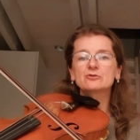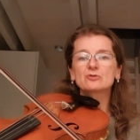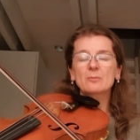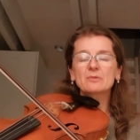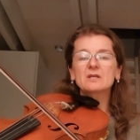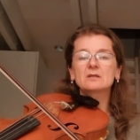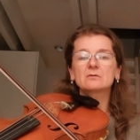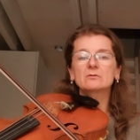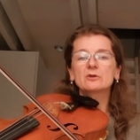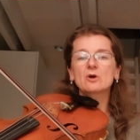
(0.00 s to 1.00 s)

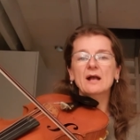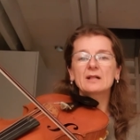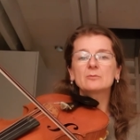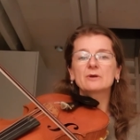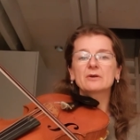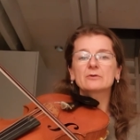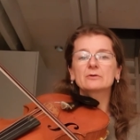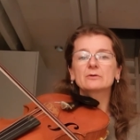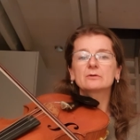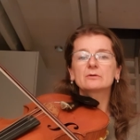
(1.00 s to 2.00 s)
dropping your elbow
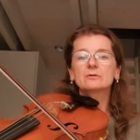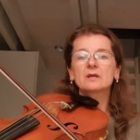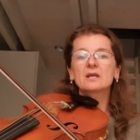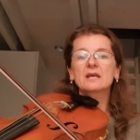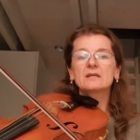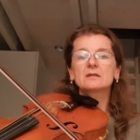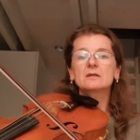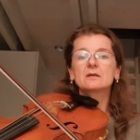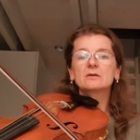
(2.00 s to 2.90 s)
again,